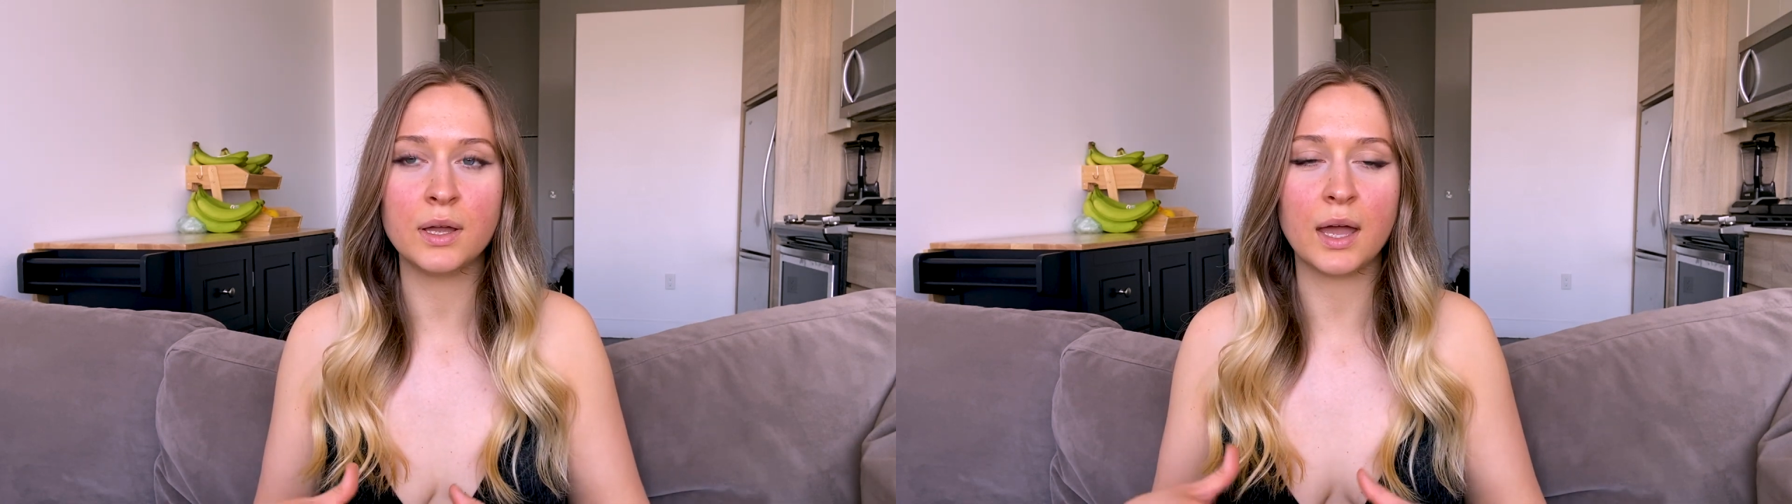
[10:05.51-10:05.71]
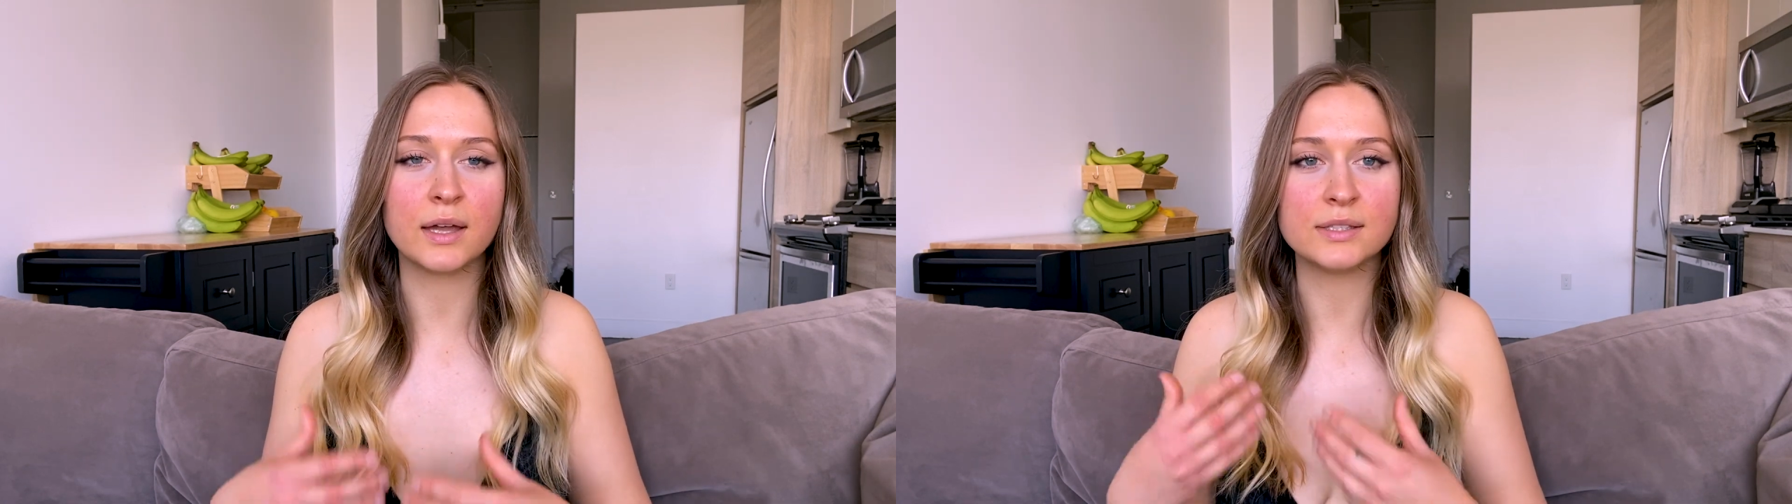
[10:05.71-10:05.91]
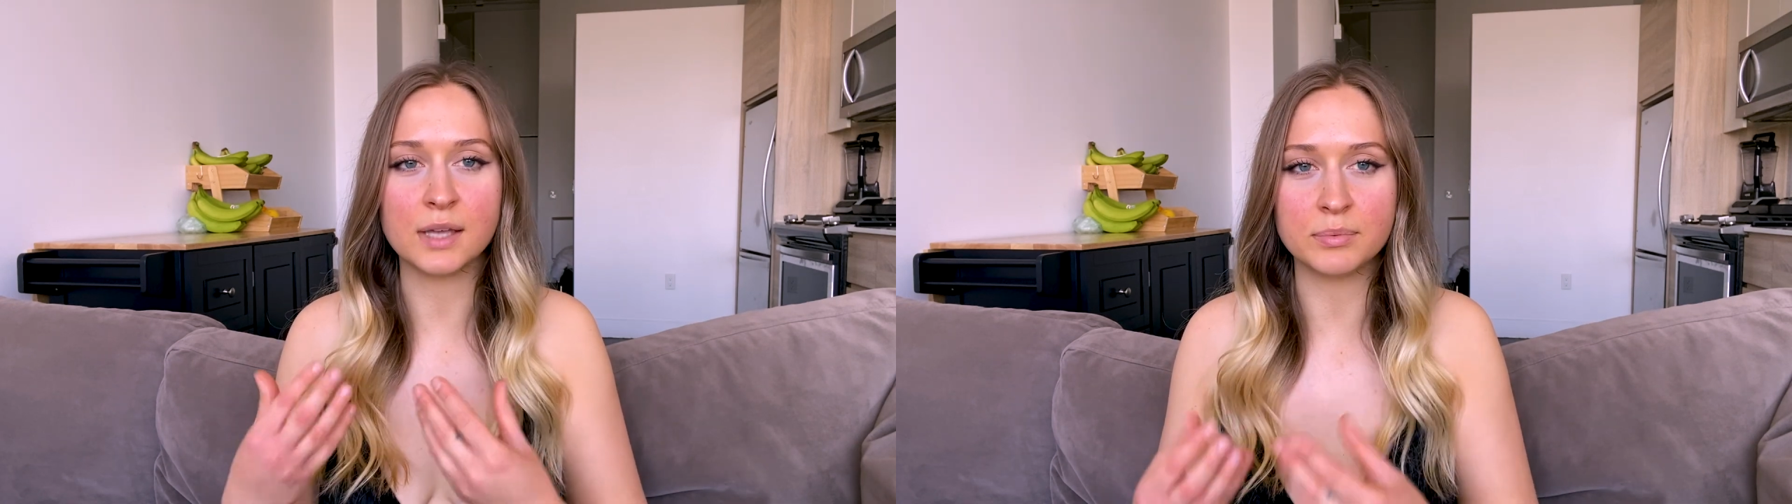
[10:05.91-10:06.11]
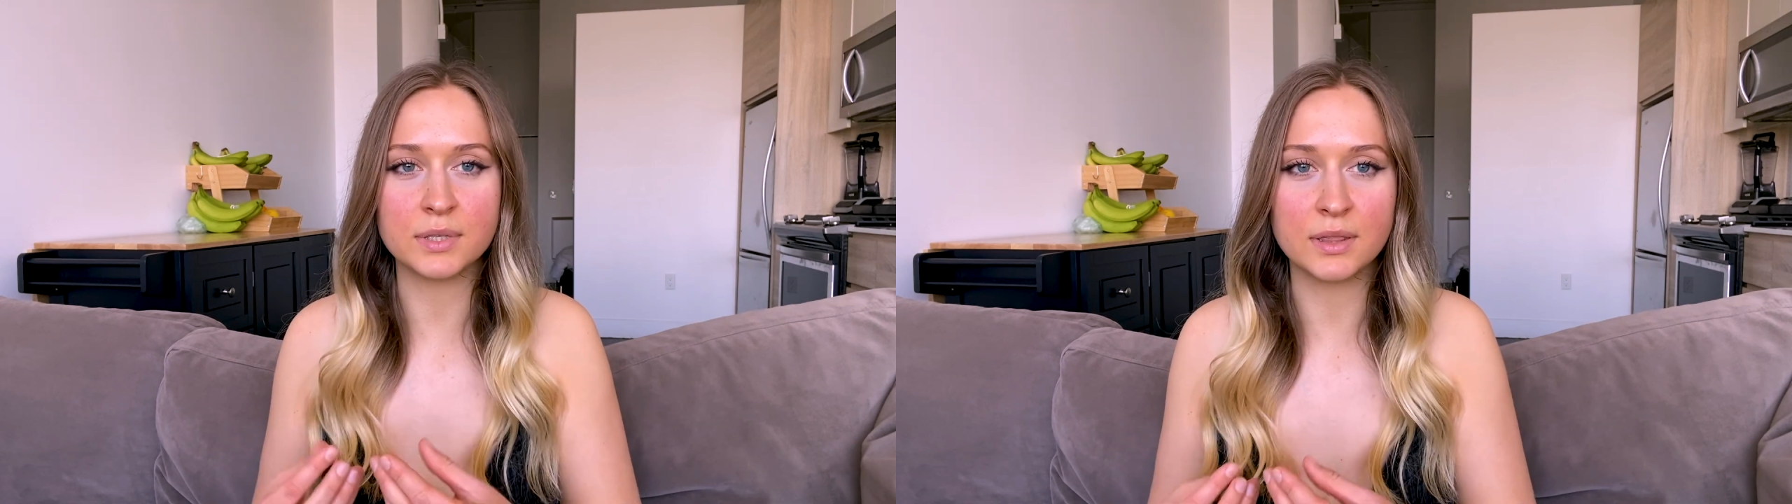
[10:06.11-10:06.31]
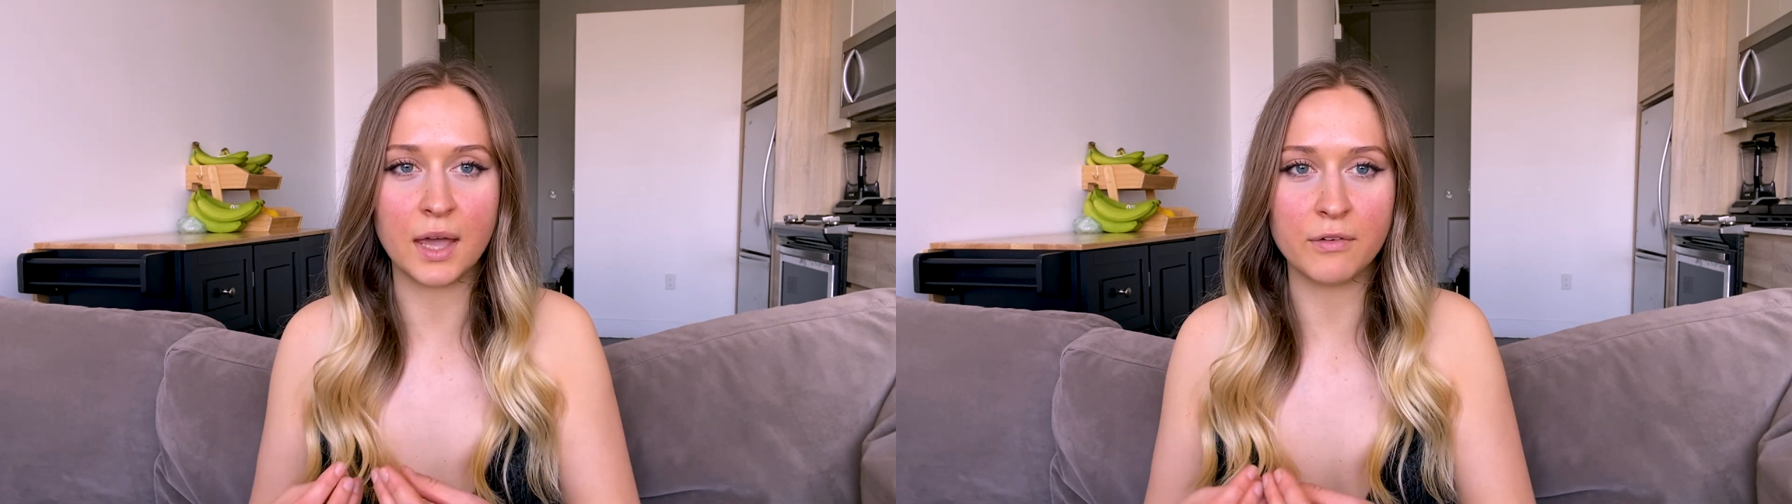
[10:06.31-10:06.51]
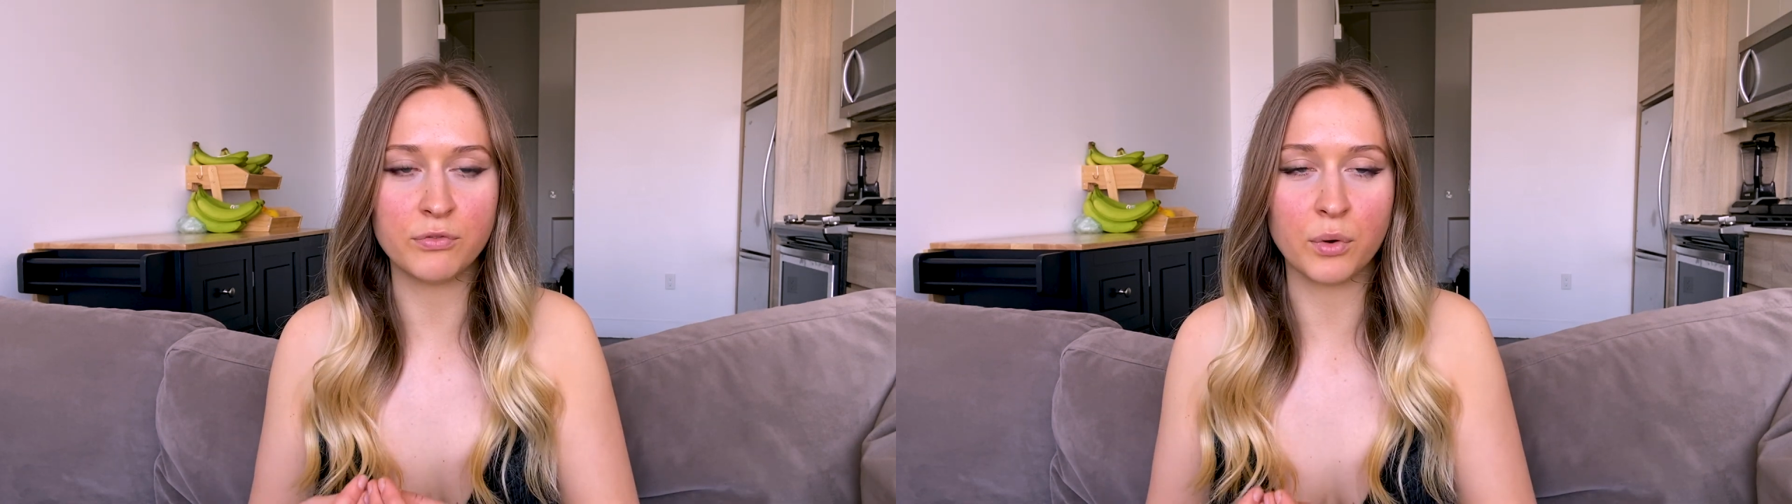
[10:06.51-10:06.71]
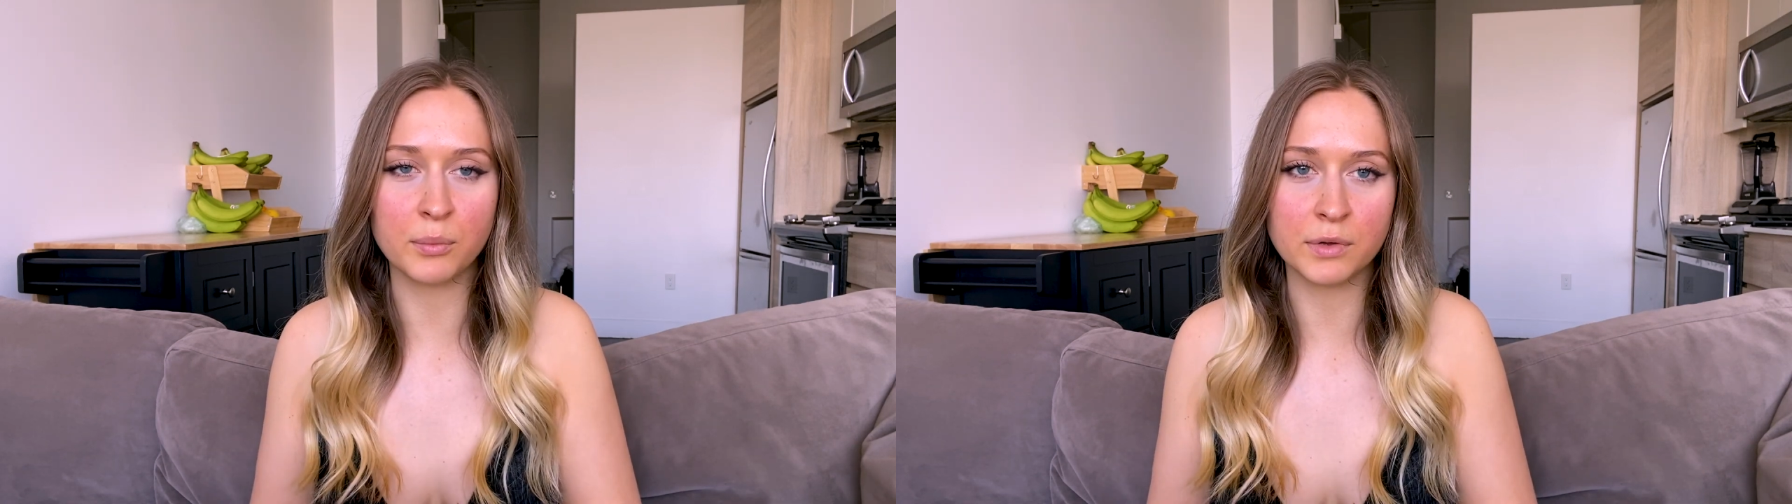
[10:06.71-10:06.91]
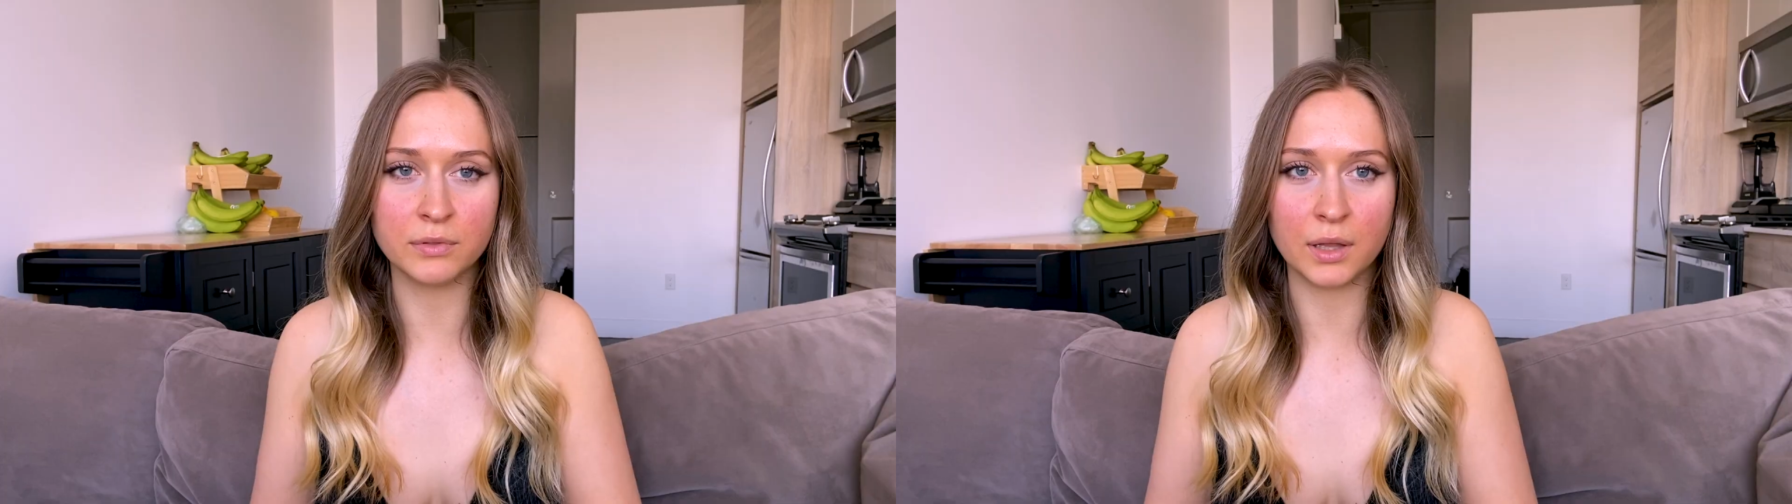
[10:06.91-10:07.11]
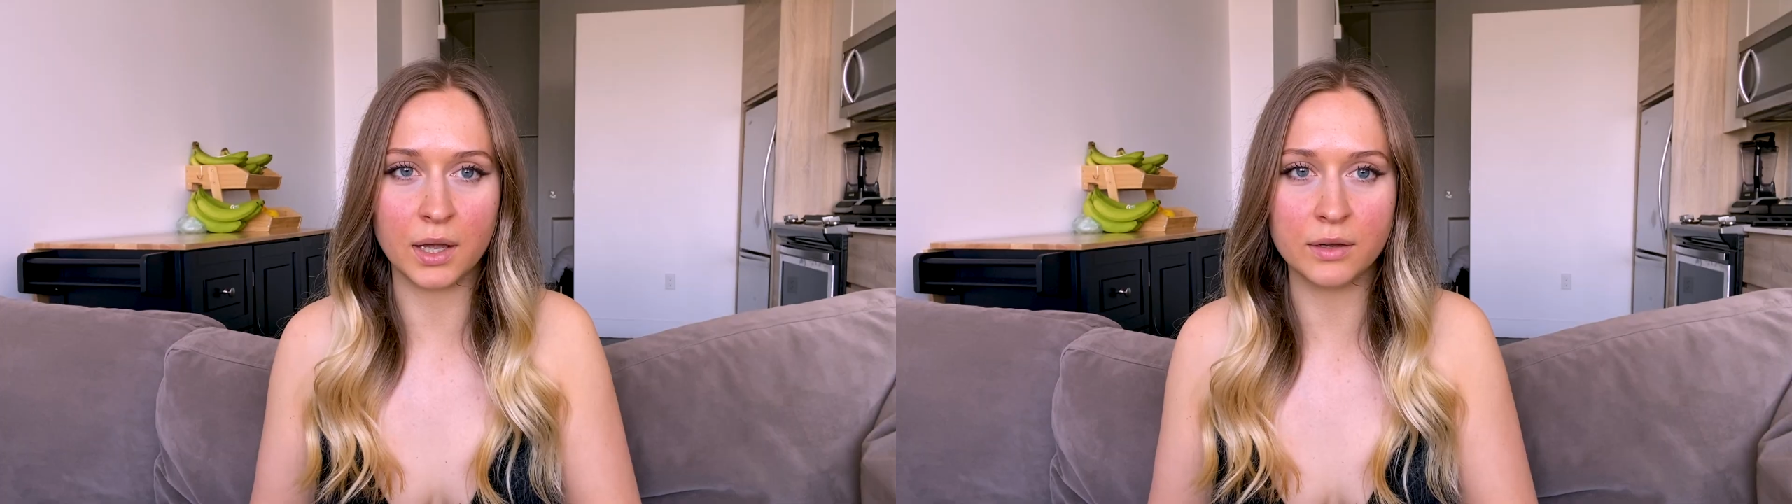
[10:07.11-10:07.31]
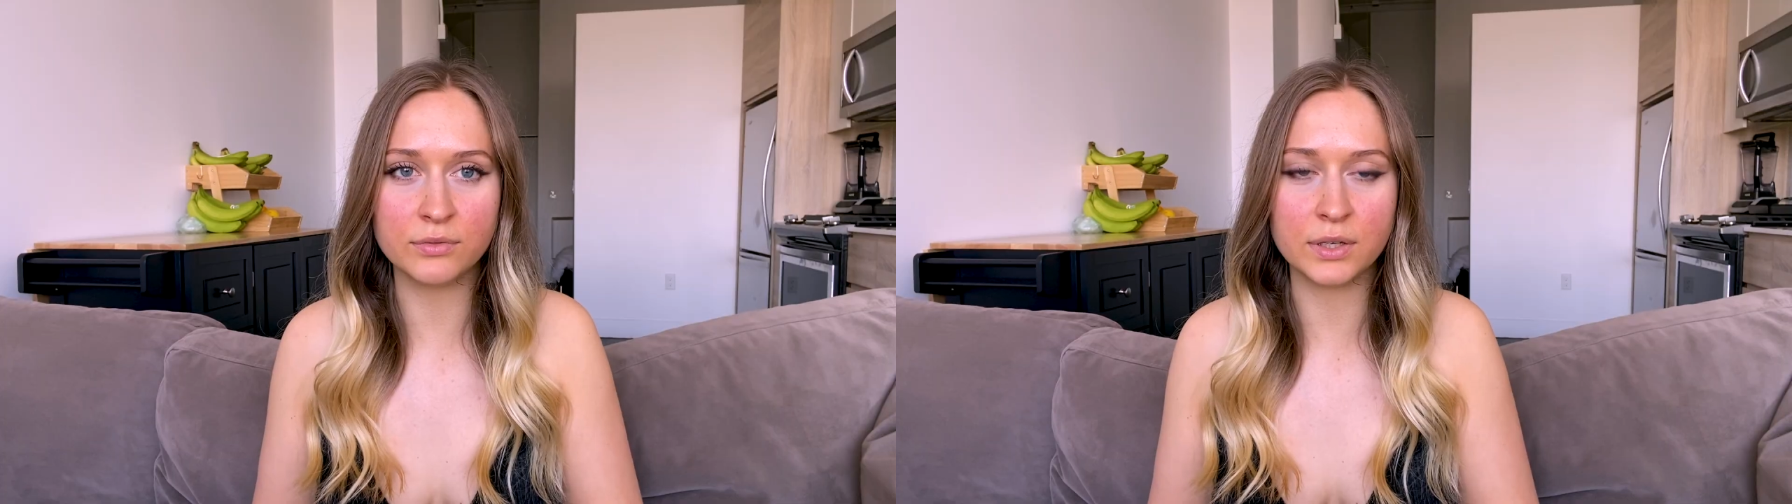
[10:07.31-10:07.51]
accepted that form of love.